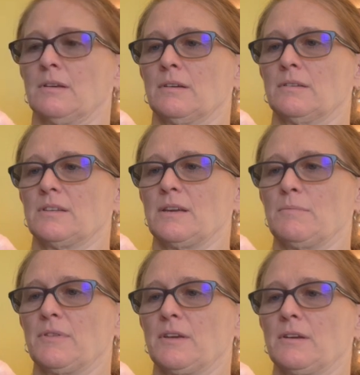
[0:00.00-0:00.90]
Same
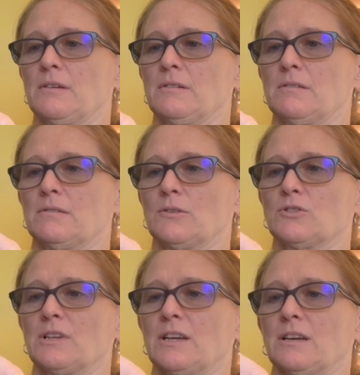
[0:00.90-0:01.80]
thing.
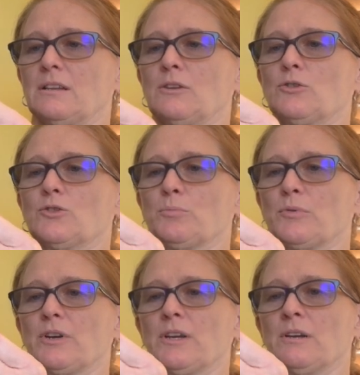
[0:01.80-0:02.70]
There's like a little
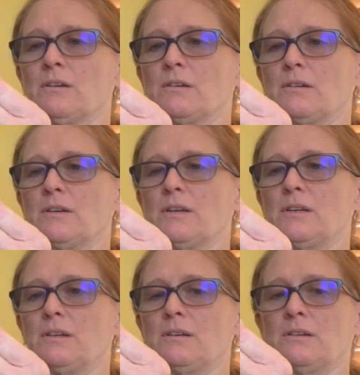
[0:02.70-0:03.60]
spring
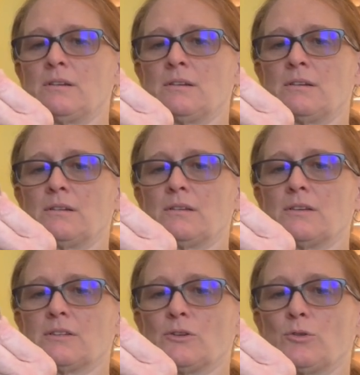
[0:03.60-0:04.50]
in
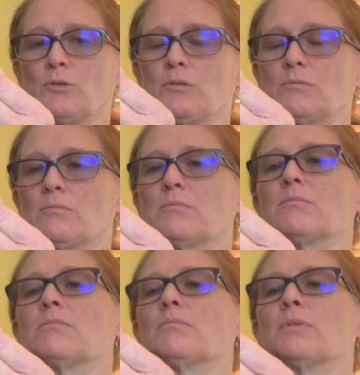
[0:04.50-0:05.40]
this little
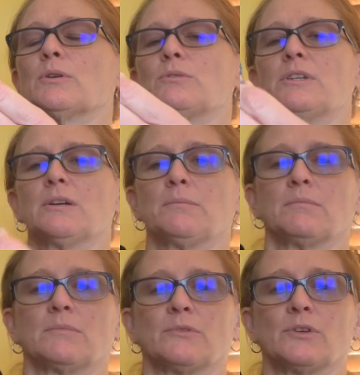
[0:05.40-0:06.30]
blue tip,
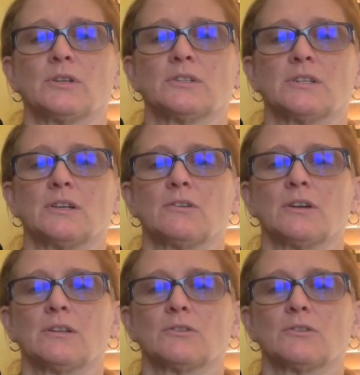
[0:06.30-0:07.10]
if you can see it or not.